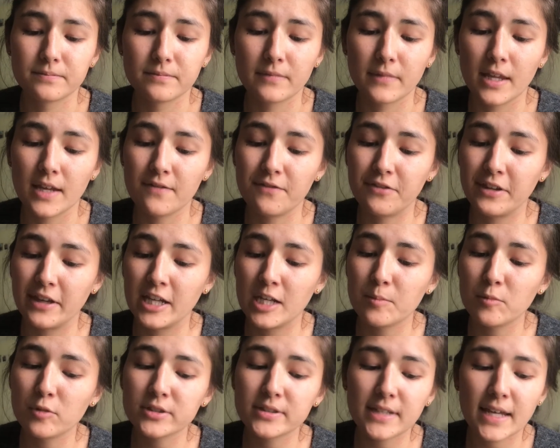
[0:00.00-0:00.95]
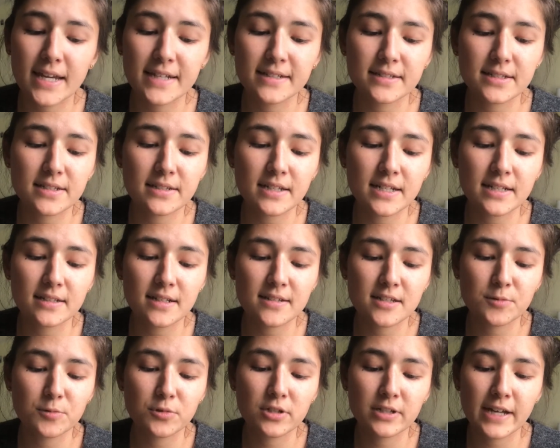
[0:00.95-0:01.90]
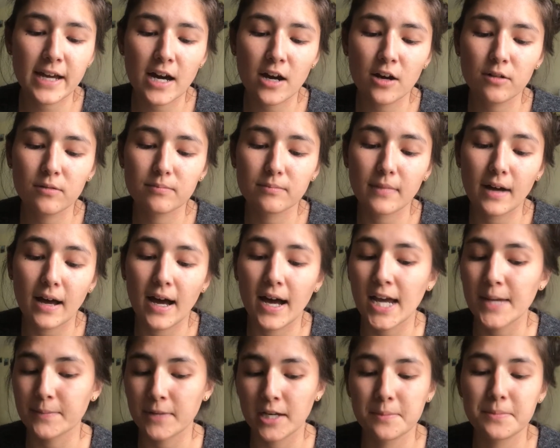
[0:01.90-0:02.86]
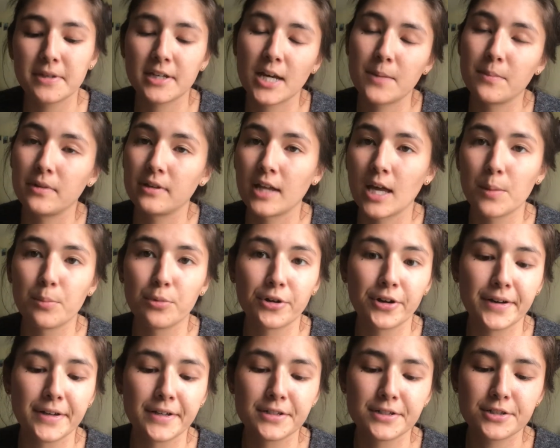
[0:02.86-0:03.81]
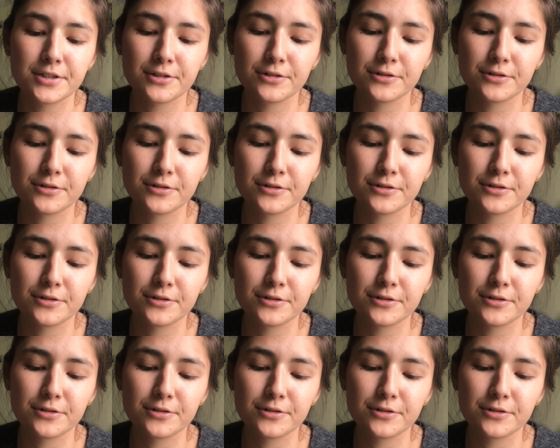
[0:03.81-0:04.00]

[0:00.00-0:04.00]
If the animal scientist thing doesn't work out, I might become a librarian too.